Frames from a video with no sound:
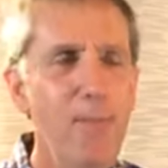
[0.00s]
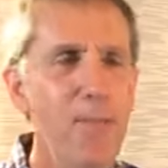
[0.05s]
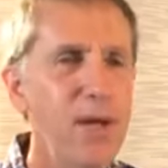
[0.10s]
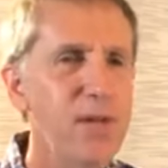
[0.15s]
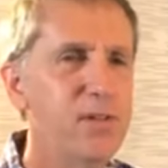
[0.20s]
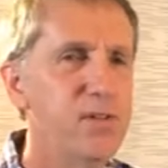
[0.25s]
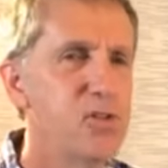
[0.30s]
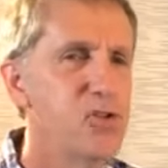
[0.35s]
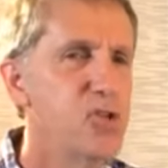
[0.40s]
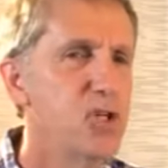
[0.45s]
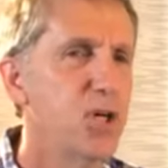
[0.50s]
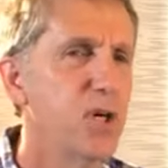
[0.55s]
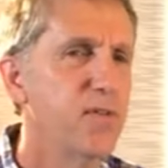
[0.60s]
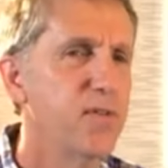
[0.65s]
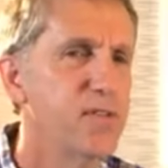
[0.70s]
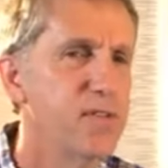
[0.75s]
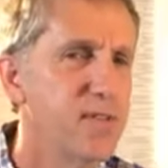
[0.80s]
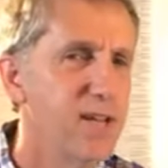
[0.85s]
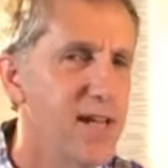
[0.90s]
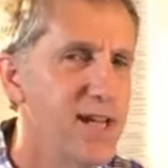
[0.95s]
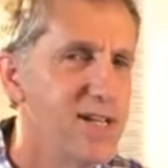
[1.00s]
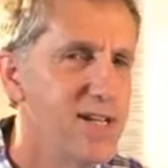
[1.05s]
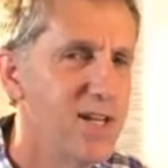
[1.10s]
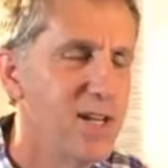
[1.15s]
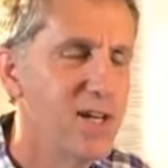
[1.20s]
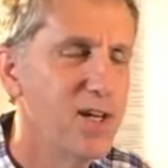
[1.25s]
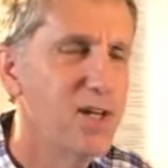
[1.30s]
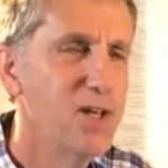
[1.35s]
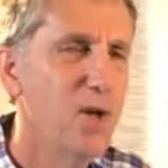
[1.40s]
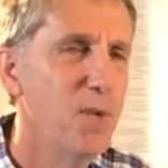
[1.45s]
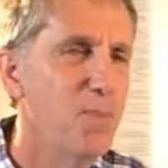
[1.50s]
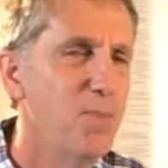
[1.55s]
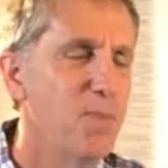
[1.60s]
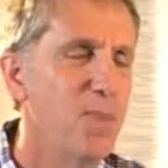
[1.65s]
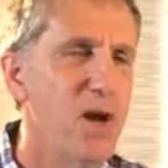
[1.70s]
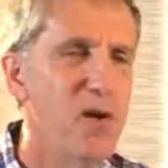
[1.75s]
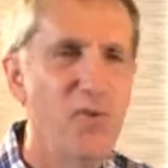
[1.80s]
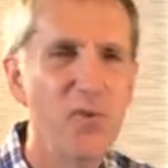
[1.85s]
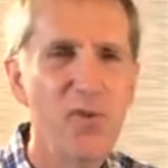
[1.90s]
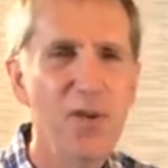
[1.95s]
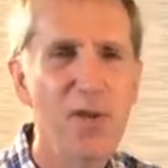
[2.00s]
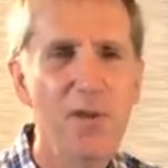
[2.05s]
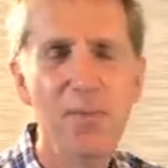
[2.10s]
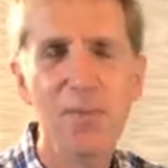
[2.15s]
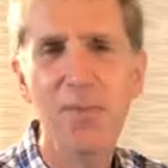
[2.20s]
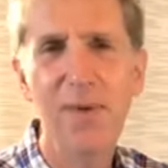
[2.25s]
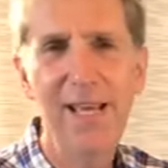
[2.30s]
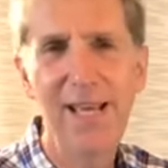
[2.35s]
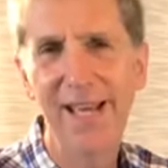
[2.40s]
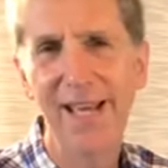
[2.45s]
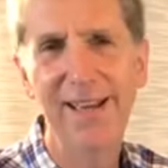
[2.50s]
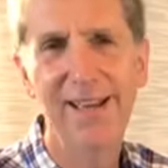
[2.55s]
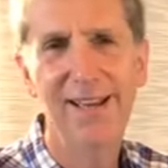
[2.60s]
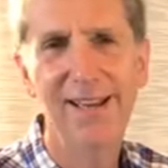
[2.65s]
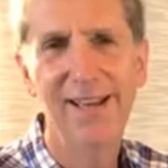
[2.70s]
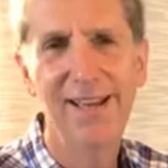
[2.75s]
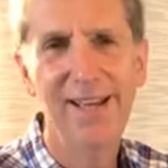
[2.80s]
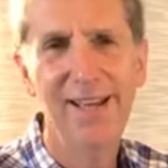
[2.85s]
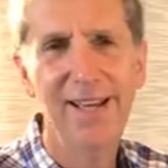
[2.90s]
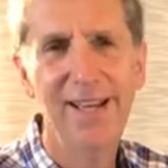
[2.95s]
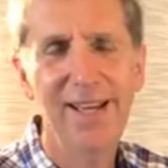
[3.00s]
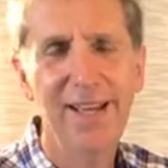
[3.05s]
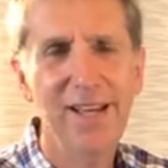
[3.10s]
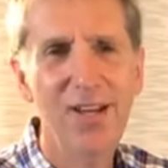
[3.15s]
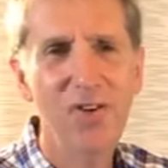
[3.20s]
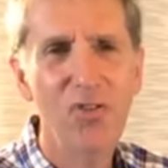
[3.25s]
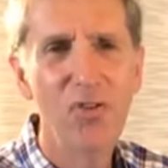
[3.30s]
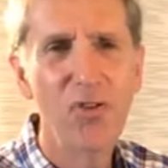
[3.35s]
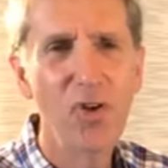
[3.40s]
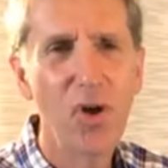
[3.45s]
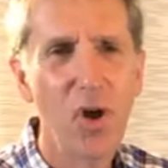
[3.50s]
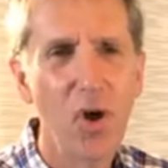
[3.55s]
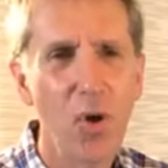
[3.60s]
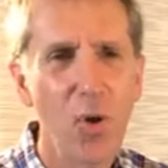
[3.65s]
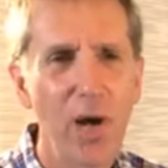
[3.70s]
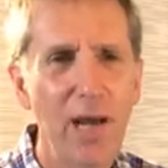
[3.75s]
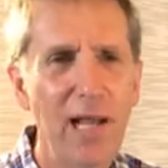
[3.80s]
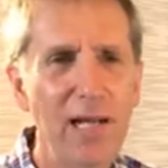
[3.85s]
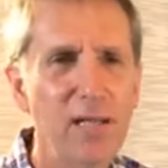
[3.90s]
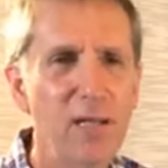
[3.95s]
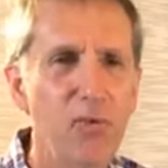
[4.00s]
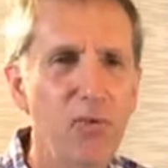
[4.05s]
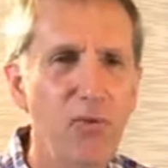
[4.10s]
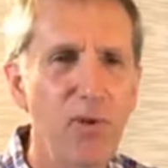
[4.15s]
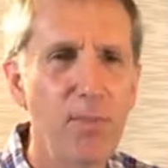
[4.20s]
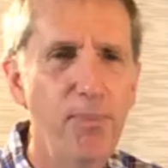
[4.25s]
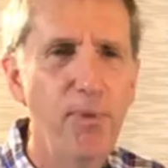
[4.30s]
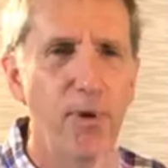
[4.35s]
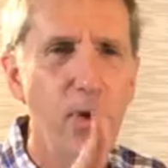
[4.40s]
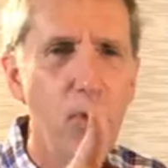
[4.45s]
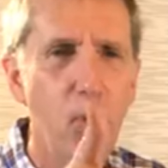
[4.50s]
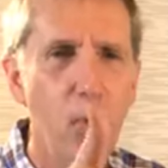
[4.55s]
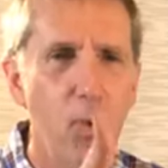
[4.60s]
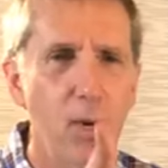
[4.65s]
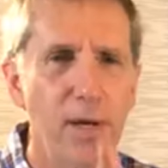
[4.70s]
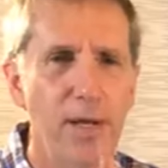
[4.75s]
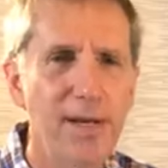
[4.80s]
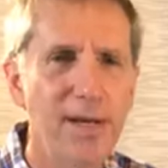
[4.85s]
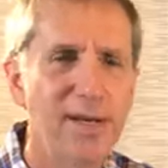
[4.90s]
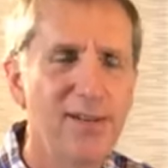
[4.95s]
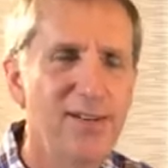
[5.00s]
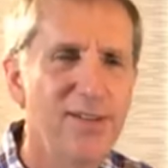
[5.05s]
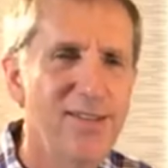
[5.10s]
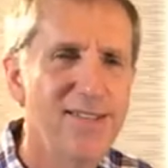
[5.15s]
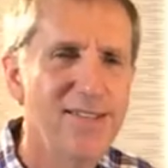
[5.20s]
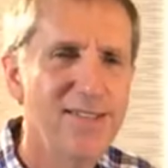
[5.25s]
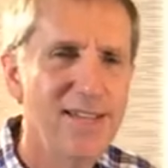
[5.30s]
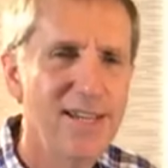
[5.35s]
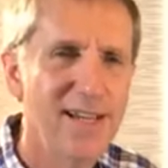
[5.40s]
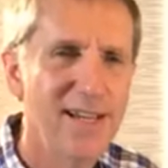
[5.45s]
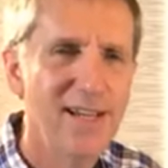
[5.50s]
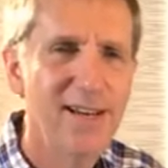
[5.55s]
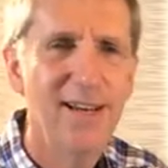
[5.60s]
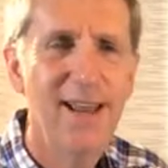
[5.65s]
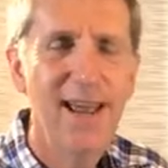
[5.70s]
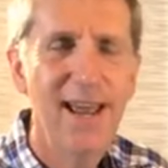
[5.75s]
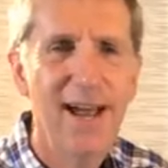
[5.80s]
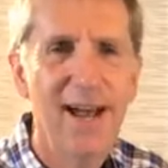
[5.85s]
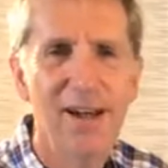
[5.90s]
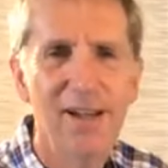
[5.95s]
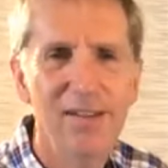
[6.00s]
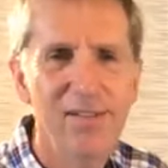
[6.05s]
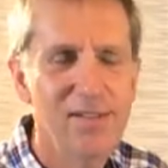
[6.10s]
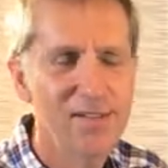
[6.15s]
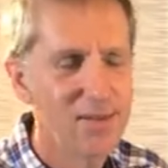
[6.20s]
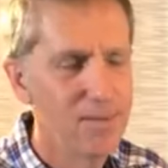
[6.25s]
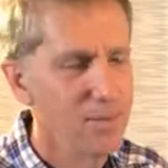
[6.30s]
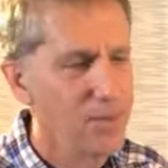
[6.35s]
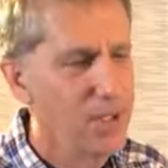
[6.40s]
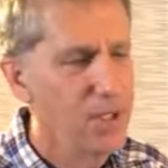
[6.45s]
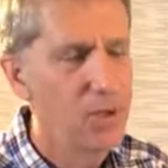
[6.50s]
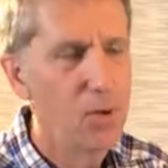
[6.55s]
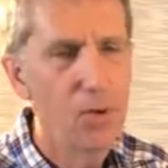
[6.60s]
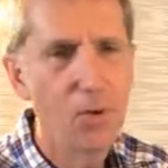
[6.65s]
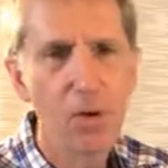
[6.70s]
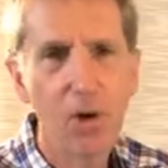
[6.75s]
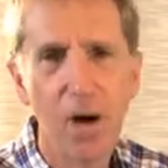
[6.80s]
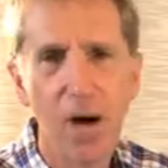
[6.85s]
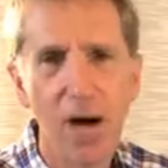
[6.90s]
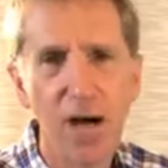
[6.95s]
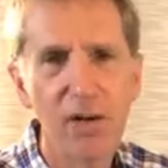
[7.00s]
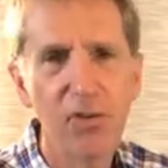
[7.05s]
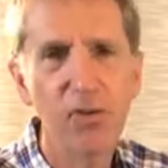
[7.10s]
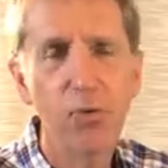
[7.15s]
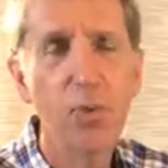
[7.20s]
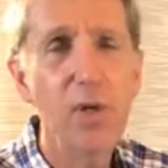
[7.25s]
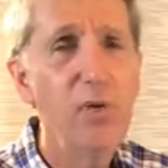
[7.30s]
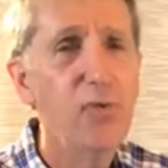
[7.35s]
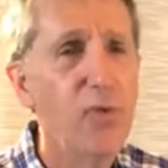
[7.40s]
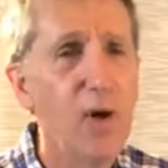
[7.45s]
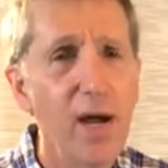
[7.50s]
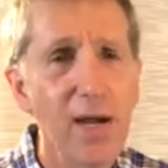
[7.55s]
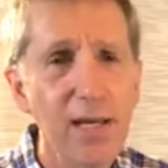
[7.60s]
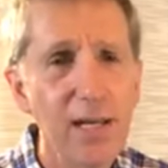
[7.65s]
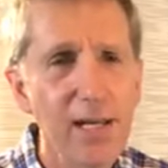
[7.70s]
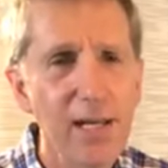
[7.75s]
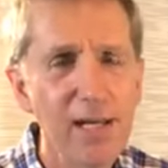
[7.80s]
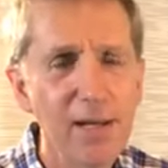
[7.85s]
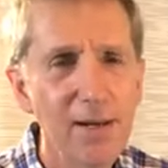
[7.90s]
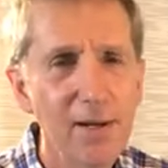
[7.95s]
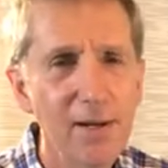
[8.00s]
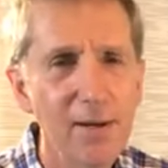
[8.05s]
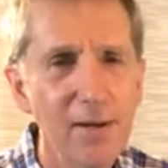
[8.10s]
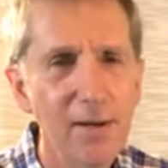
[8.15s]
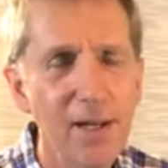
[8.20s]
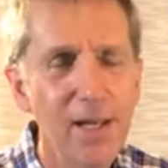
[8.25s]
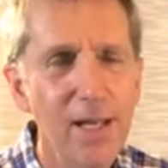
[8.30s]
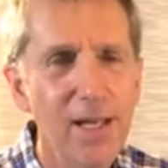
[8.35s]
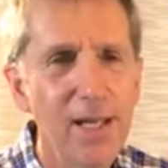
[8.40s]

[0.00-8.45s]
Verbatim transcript: a messenger of Satan to buffet me. So I like to flip the coin and just see it as, you know, God's refining.